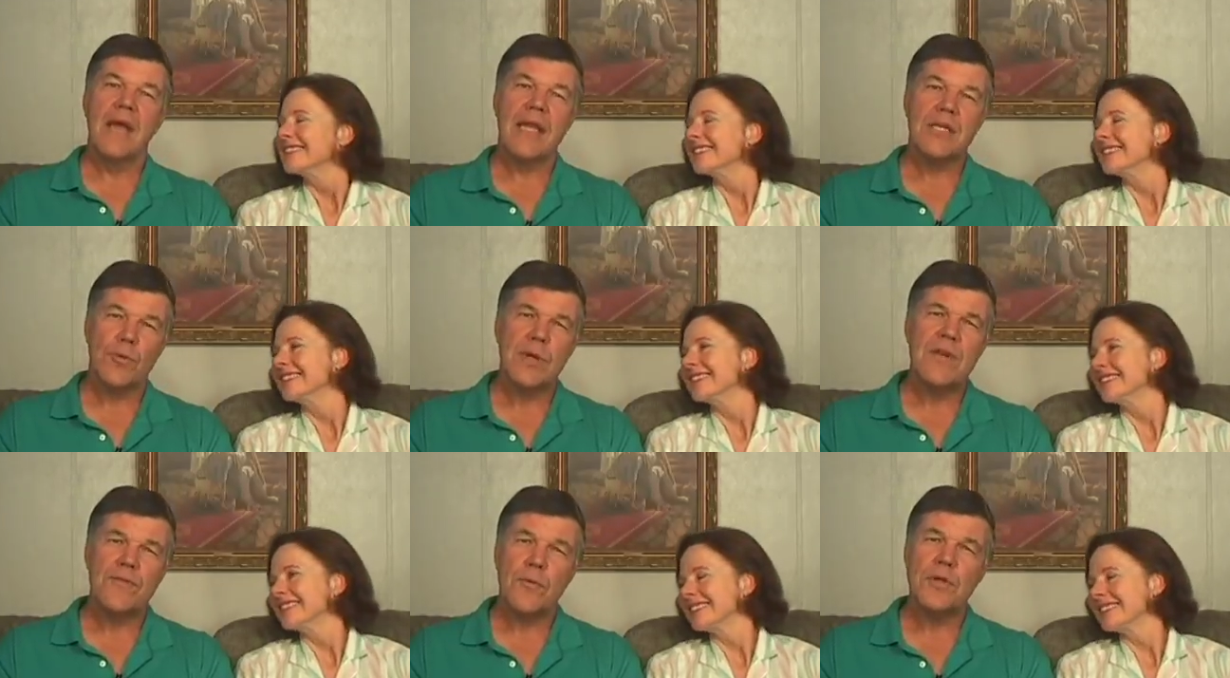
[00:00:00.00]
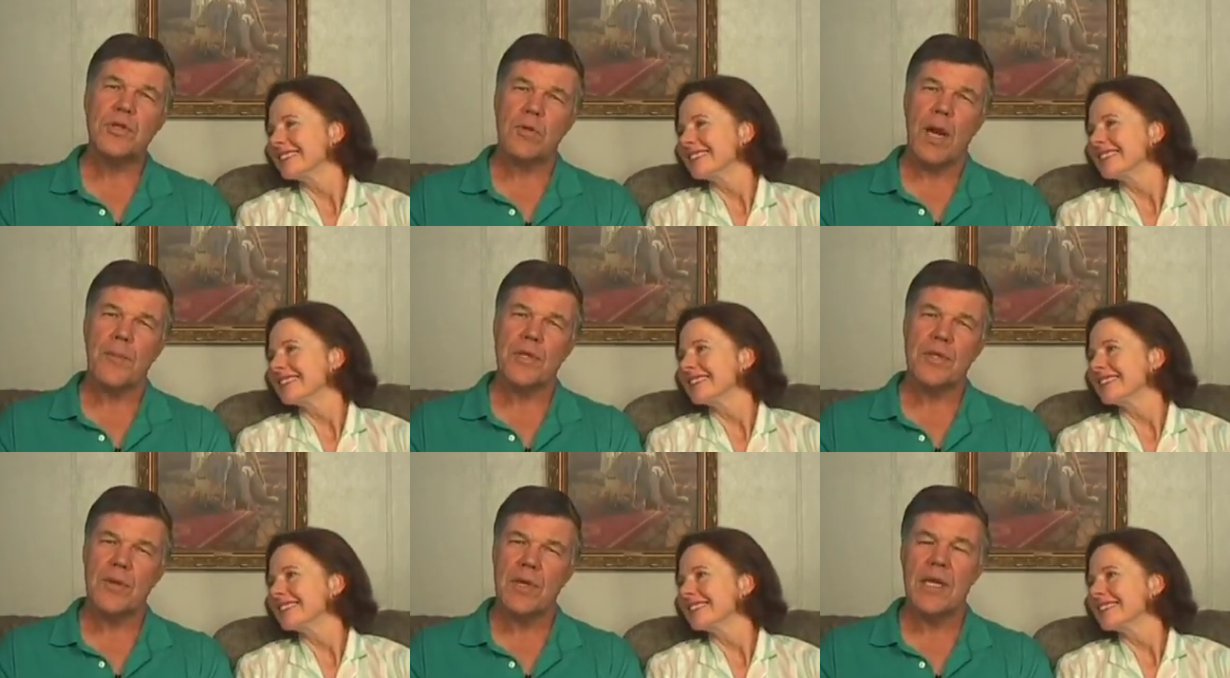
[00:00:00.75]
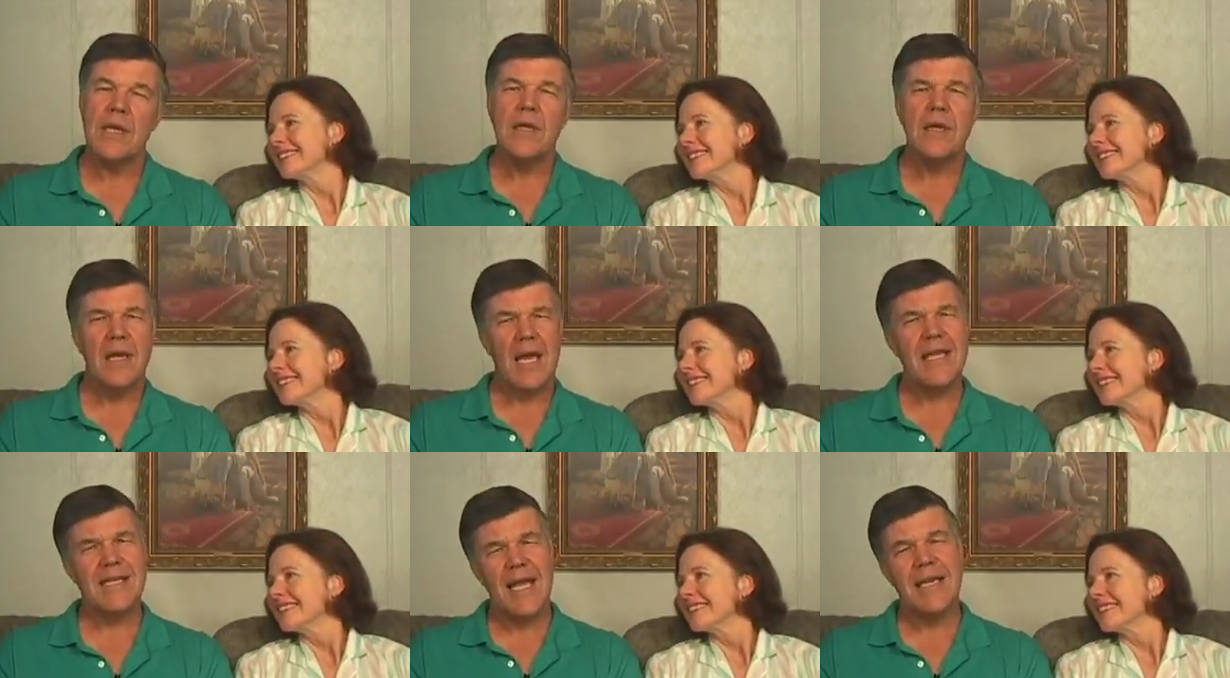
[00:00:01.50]
Speaker 1: And to reinforce your opportunity,
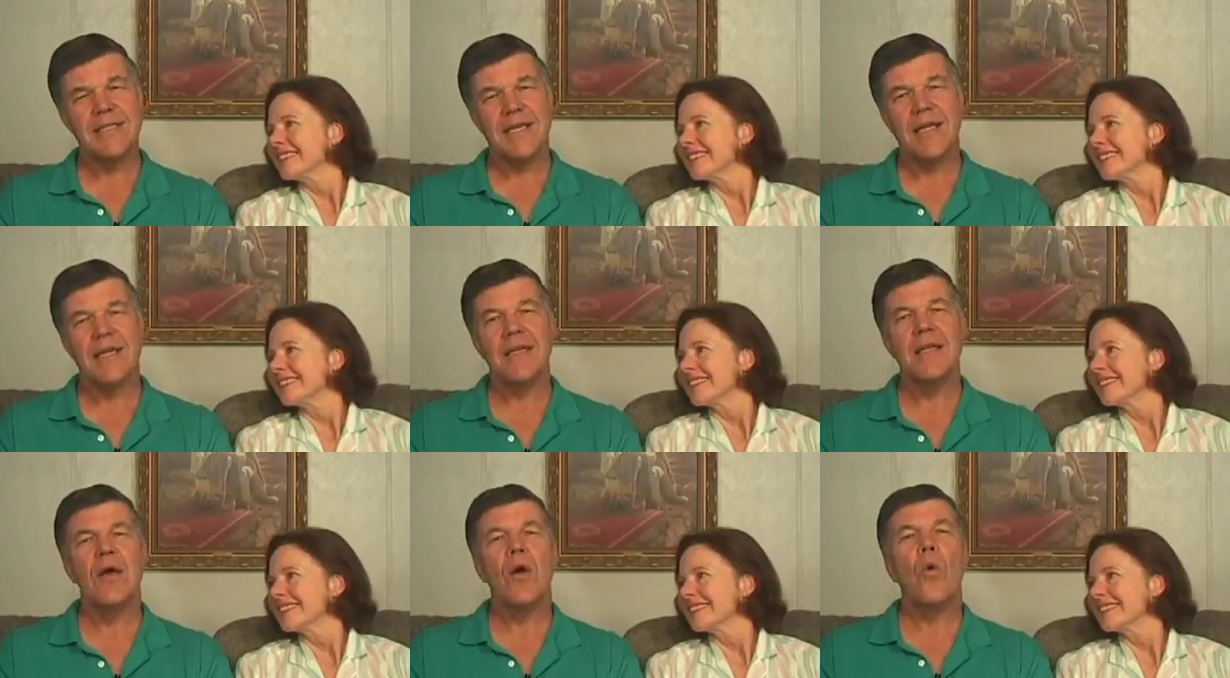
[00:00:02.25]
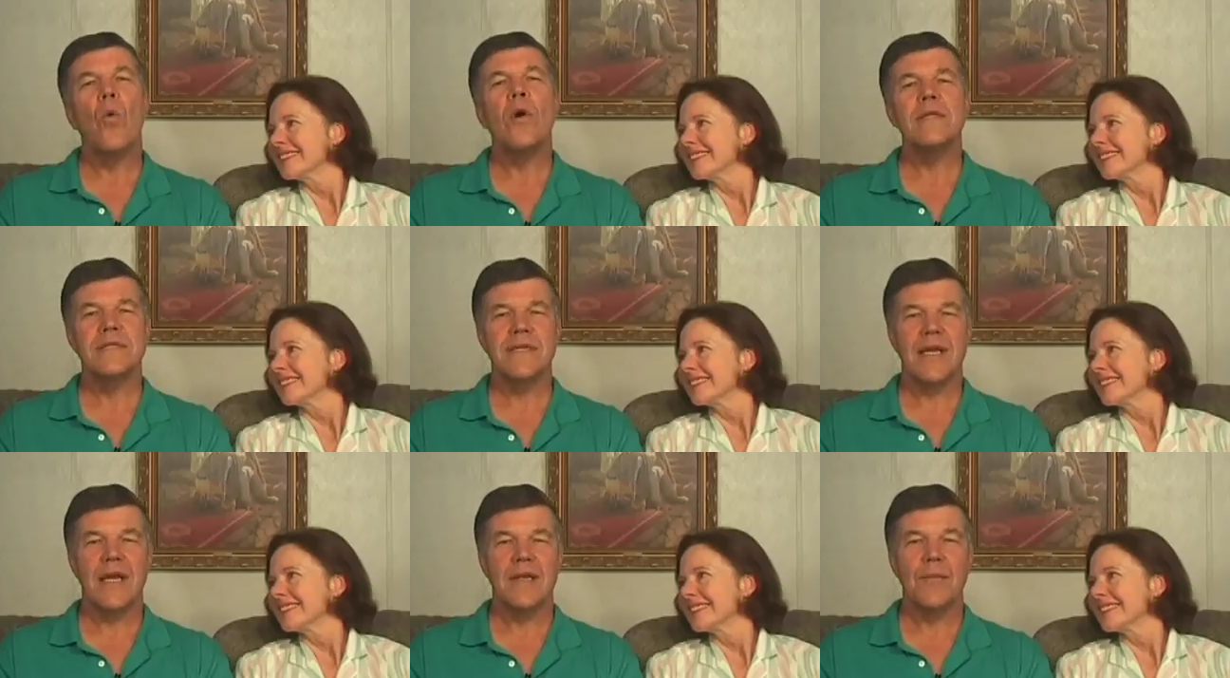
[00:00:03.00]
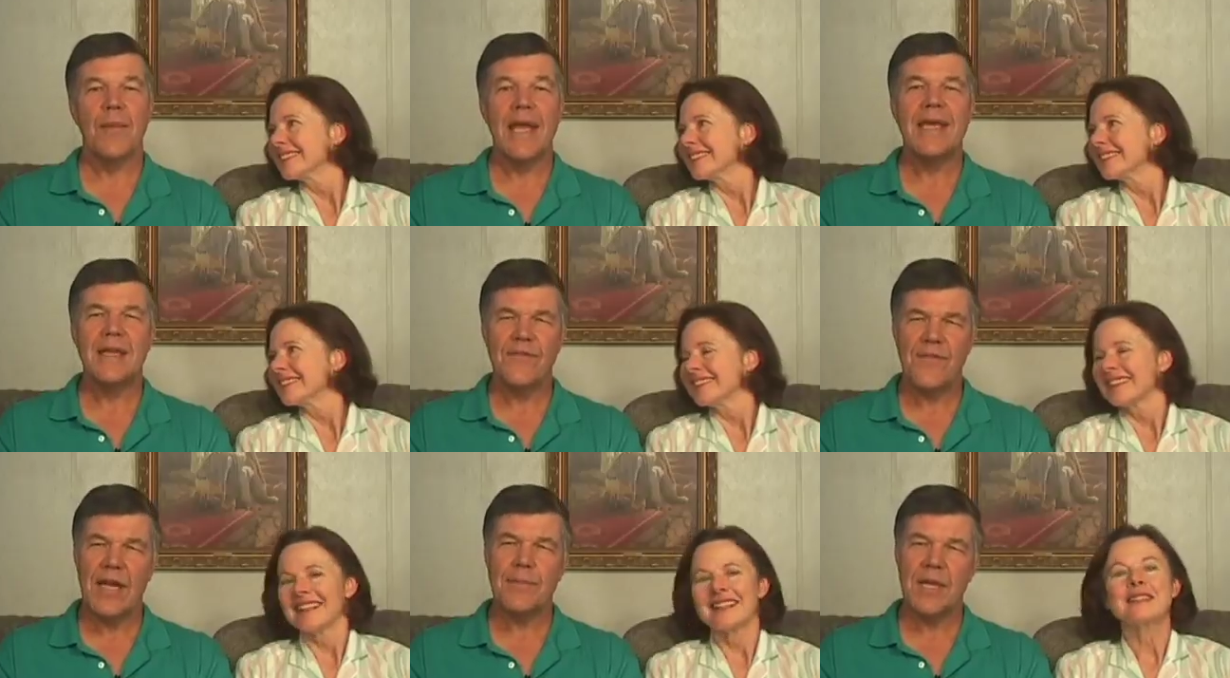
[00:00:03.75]
at day's end, once again, make it a
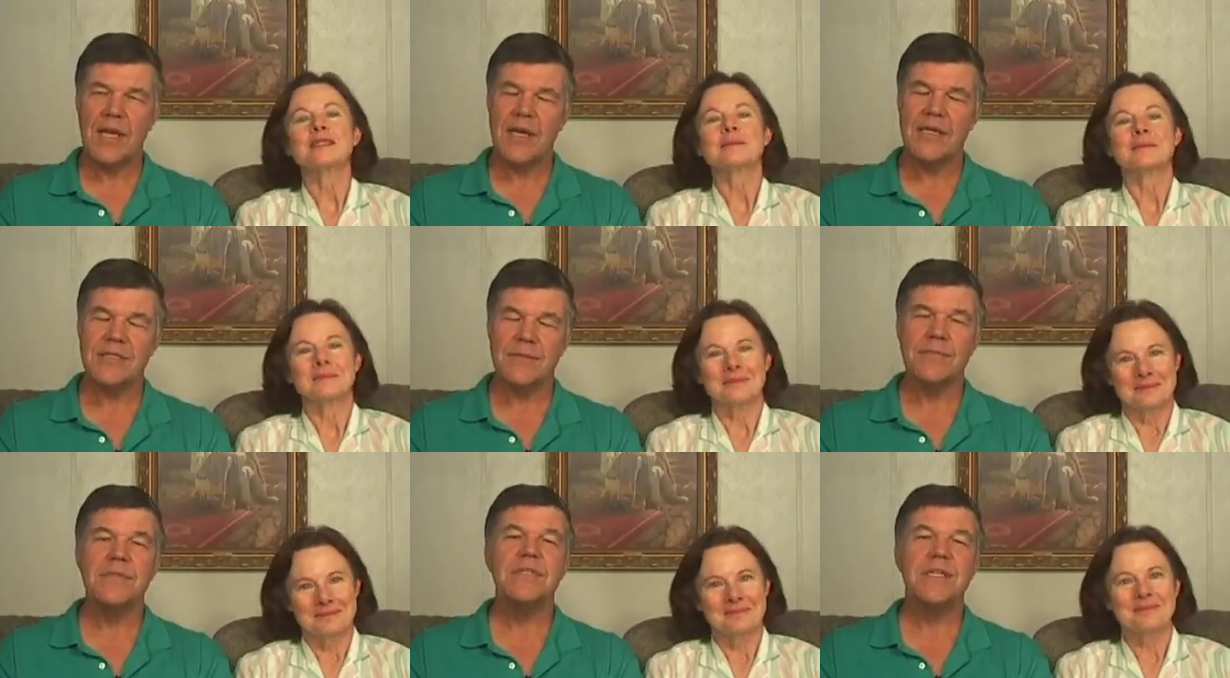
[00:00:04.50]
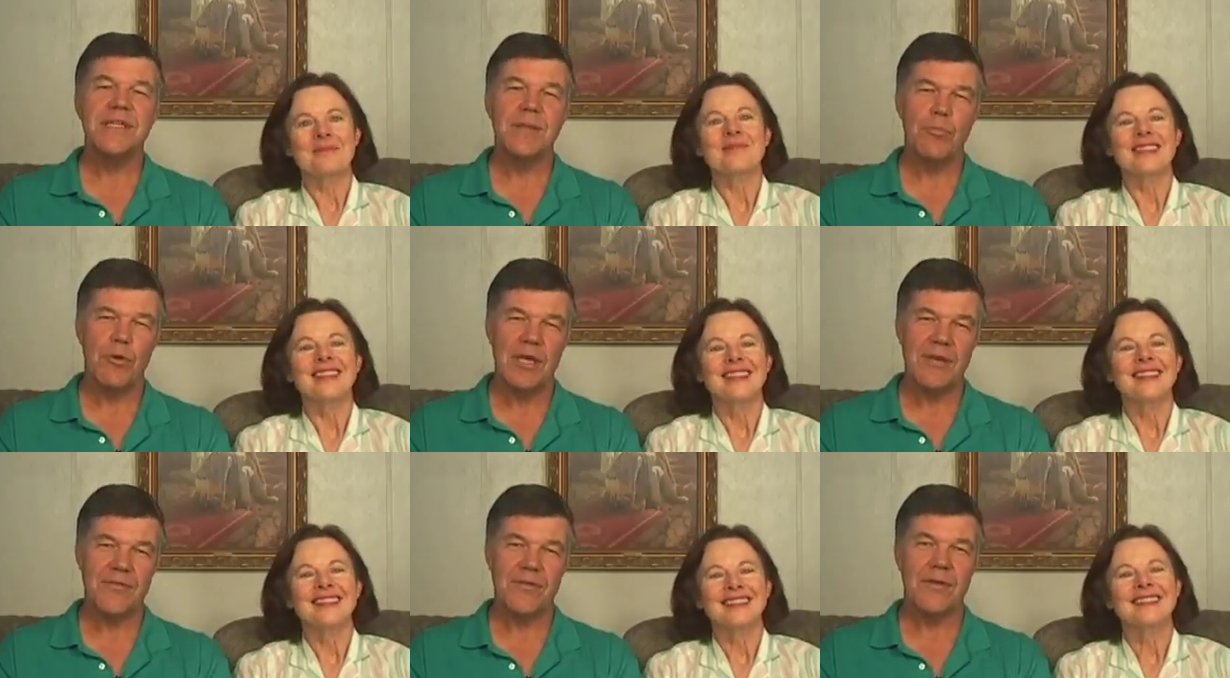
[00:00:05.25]
family custom to debrief.